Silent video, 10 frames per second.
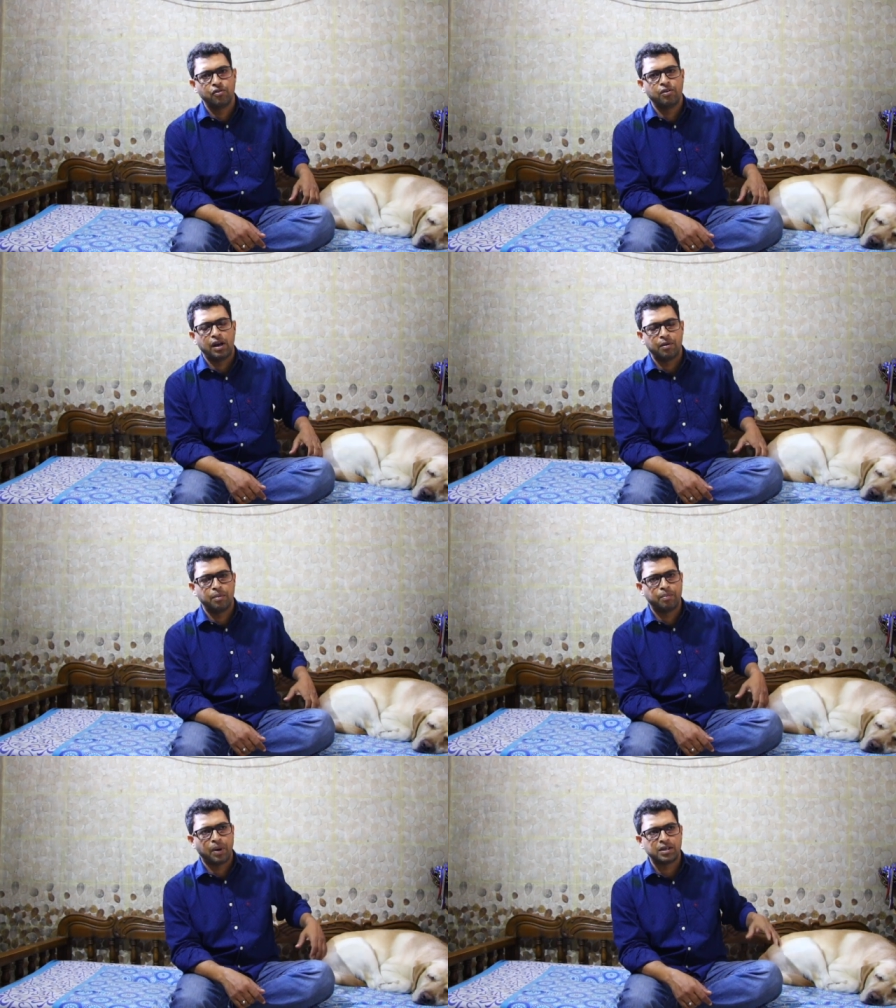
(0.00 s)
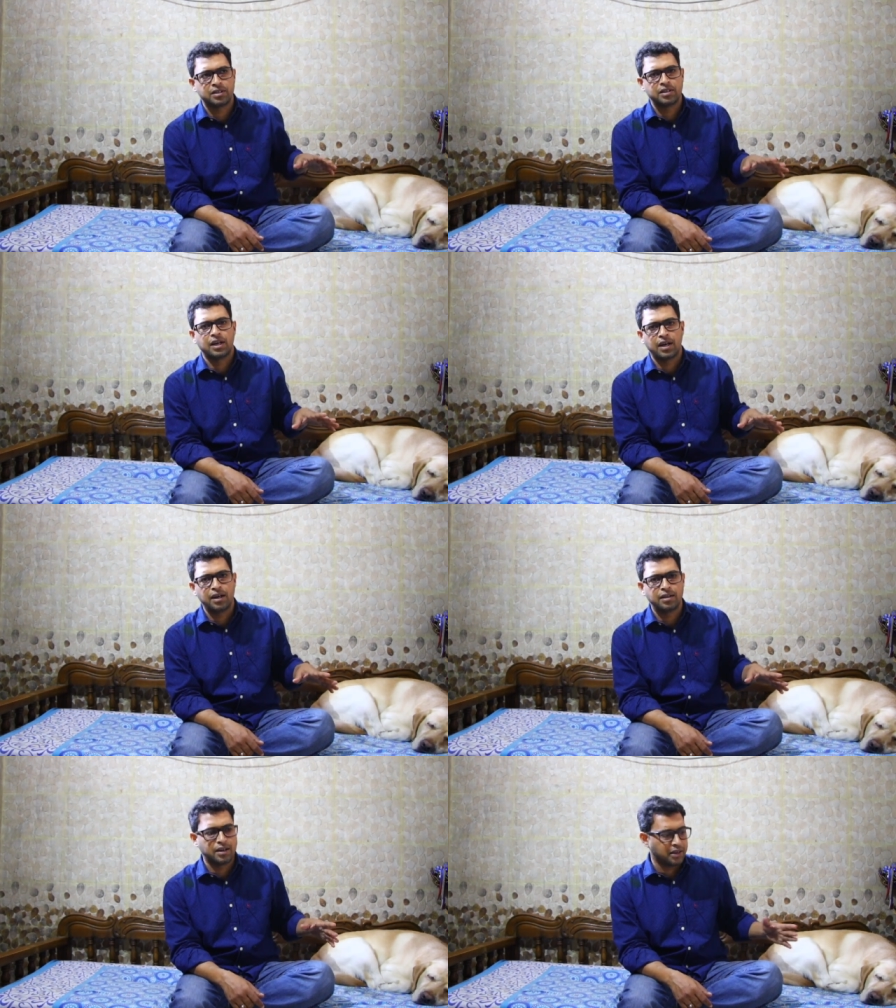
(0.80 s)
will master the
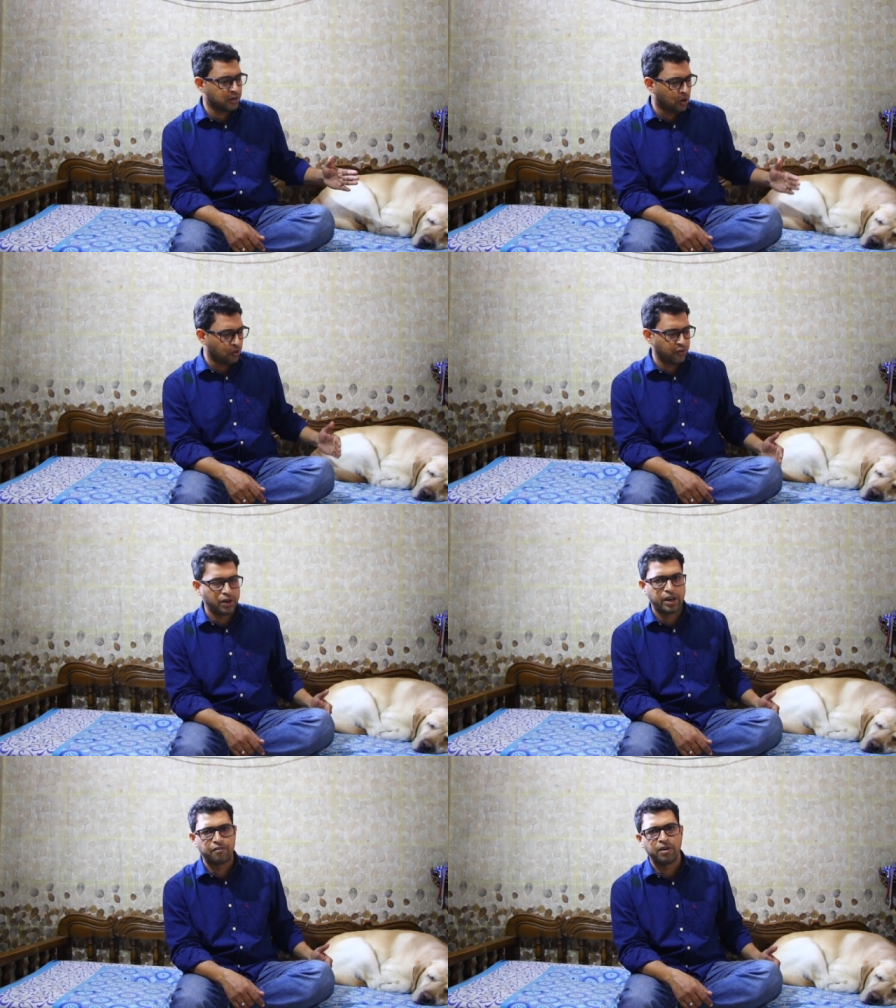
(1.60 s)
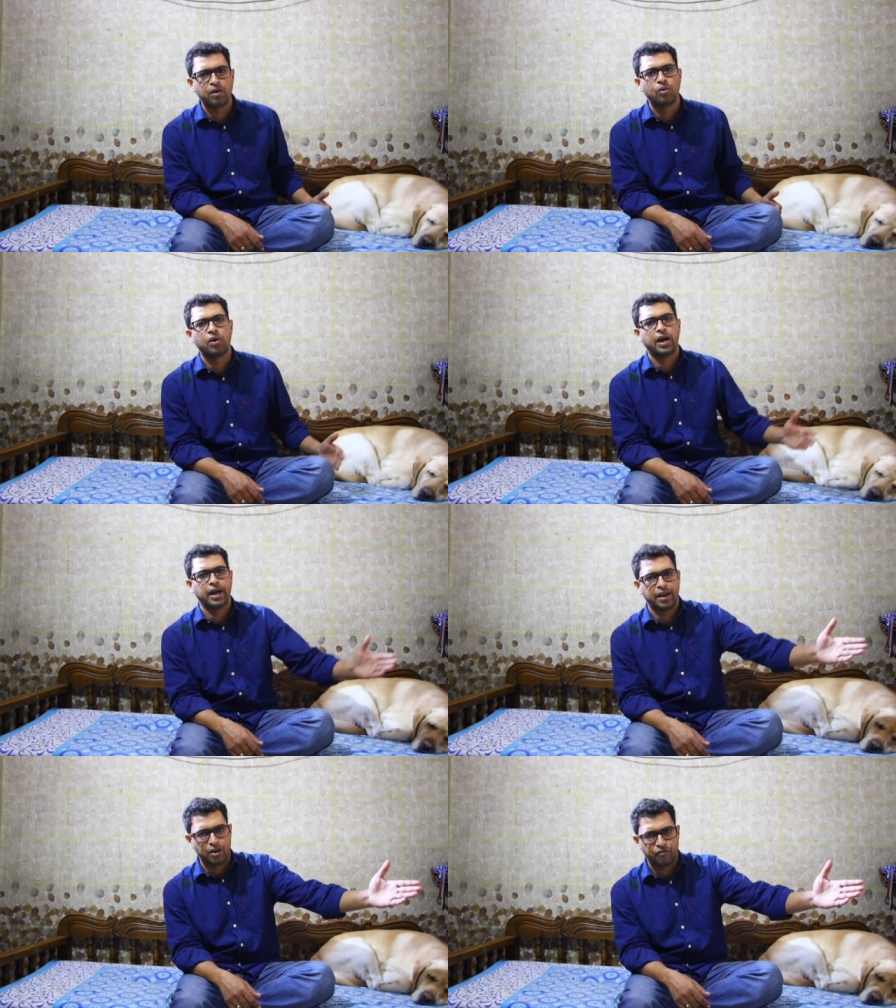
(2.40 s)
art that the dog will never go
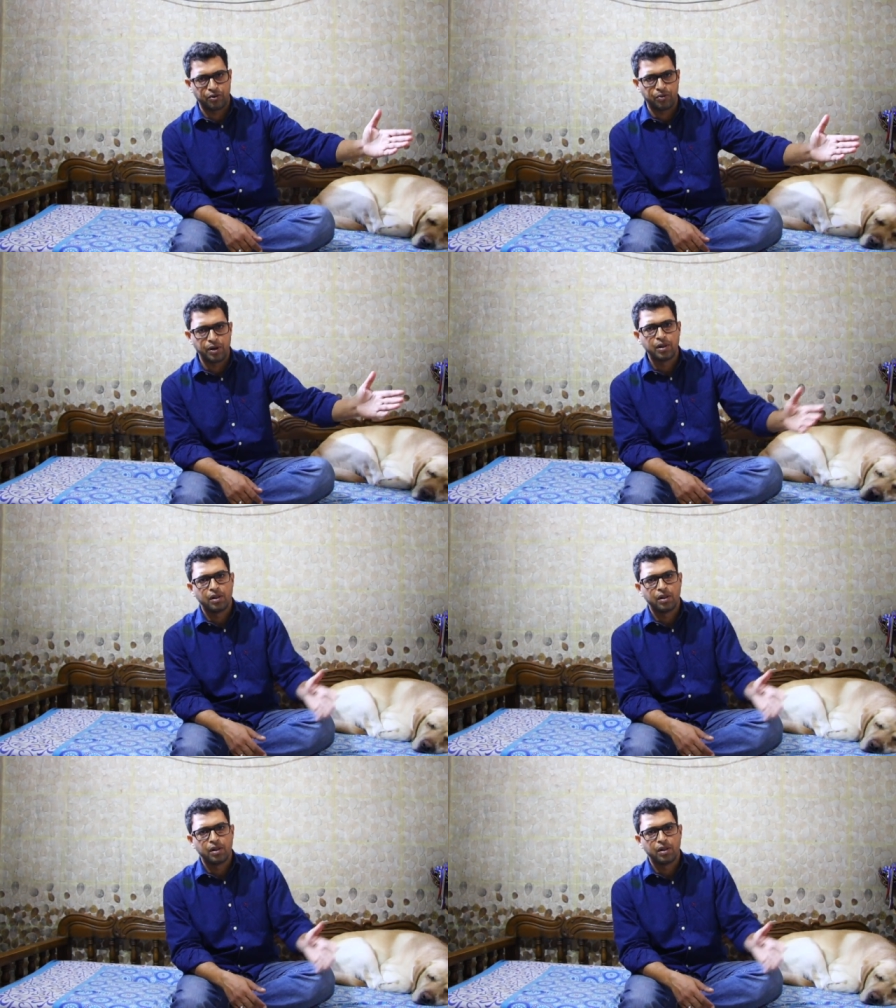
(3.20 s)
ahead of you.